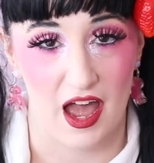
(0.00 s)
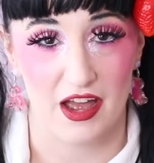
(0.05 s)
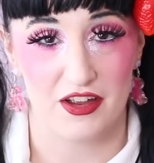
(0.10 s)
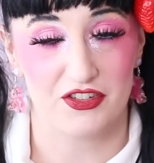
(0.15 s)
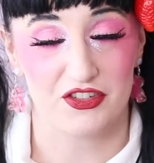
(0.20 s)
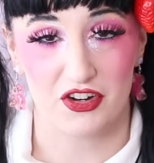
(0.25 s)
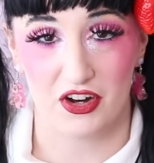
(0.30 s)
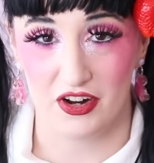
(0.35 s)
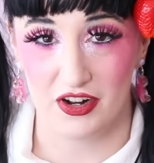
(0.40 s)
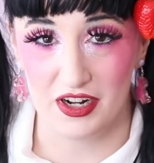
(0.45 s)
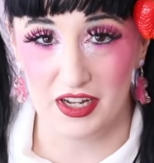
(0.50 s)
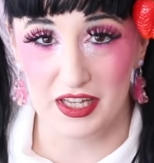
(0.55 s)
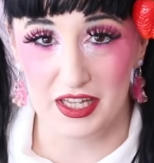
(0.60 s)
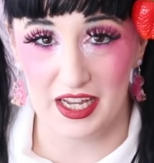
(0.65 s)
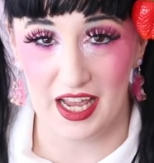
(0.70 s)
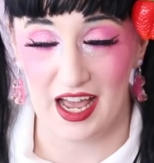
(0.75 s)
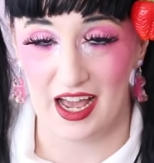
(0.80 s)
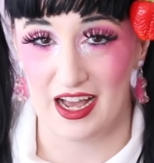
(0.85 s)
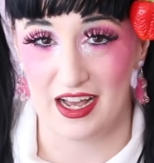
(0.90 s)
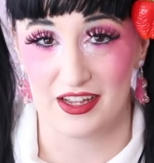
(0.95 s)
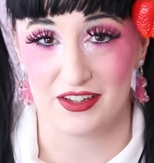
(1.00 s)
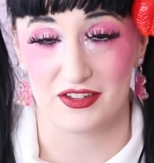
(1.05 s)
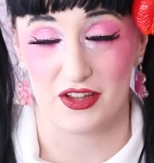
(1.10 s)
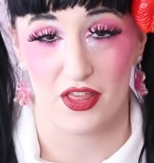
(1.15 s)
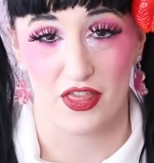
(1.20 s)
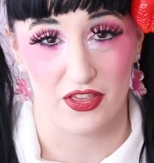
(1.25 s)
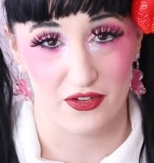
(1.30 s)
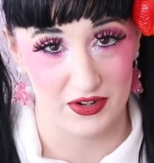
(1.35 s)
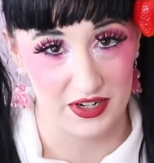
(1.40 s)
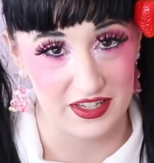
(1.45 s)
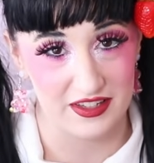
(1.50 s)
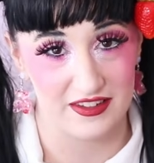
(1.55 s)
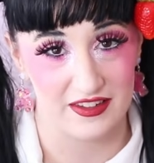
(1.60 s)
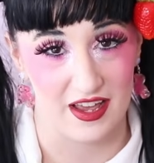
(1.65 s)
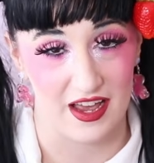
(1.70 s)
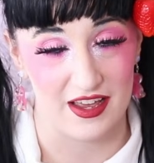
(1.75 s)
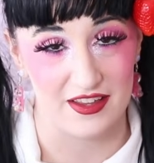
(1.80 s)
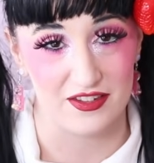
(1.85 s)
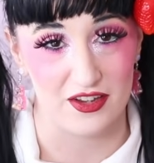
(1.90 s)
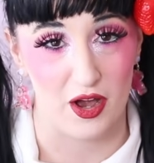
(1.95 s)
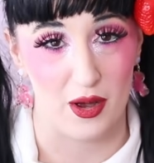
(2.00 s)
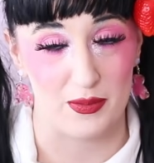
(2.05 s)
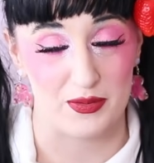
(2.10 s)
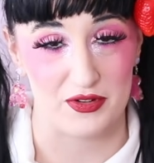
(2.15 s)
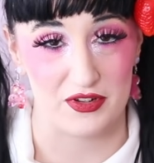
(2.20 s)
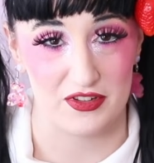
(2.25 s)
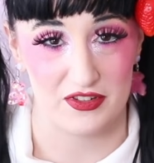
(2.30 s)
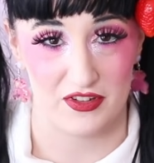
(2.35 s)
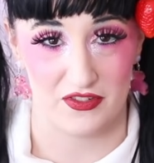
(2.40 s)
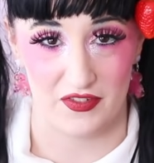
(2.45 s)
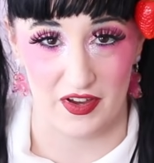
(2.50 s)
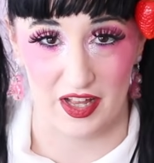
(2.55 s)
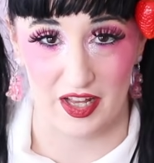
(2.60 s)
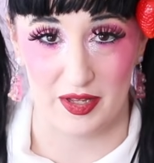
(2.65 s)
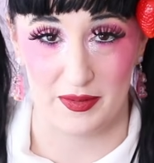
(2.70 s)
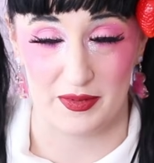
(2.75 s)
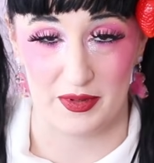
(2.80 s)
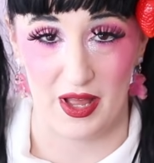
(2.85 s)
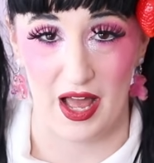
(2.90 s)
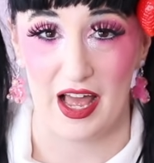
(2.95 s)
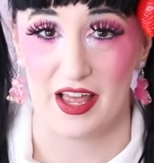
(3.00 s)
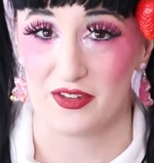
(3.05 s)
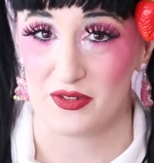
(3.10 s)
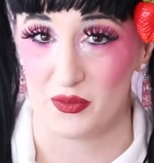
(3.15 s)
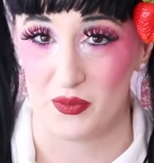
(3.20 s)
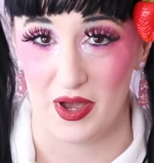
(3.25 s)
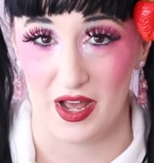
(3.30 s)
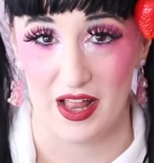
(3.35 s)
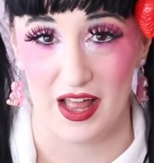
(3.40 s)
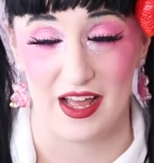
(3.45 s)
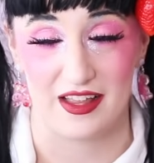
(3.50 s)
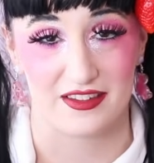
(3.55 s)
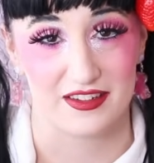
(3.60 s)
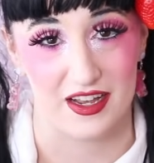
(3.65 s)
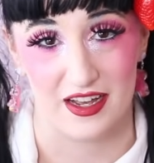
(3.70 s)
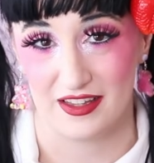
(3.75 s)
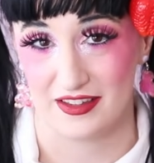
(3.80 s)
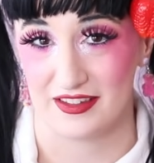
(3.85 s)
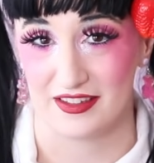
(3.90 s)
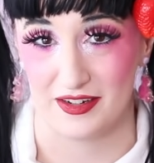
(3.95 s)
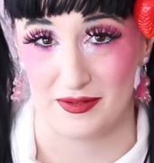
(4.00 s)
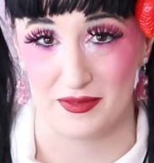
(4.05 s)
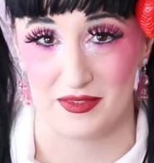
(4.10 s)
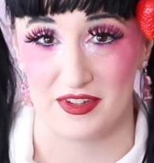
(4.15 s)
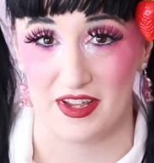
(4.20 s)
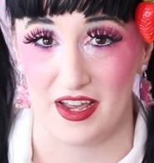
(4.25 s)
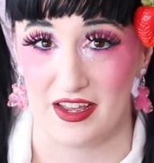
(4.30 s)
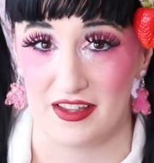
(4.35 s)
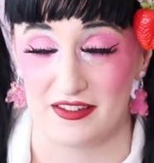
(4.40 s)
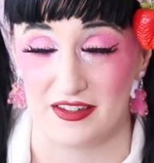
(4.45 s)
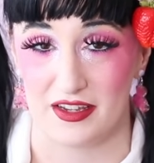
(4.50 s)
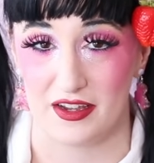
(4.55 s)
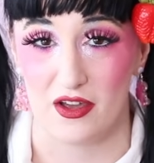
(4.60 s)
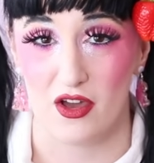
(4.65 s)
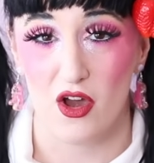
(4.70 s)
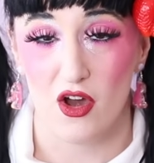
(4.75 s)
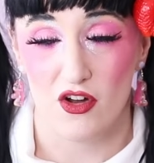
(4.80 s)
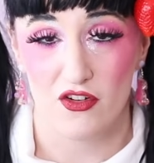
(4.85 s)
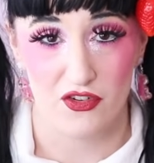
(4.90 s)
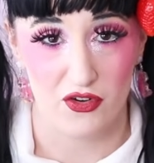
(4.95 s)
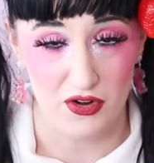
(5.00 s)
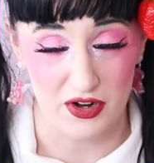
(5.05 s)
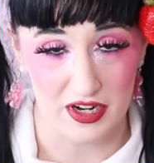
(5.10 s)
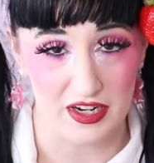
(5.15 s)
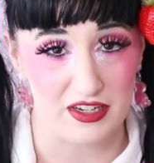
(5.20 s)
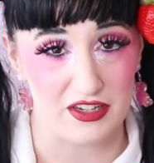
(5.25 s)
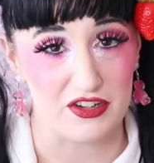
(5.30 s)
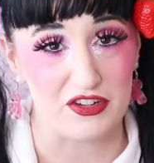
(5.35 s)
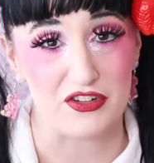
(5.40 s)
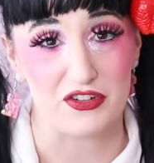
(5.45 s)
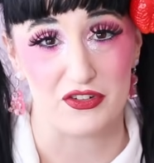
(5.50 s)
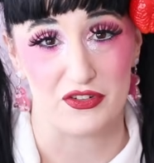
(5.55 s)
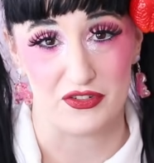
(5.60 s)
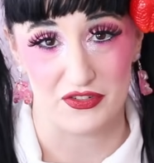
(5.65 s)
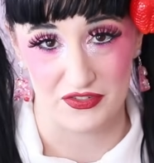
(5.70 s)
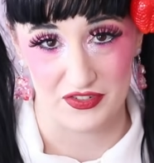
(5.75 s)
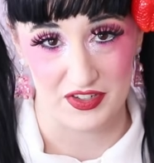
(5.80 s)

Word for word: Ash currently has three size options available as well as custom sizing for an additional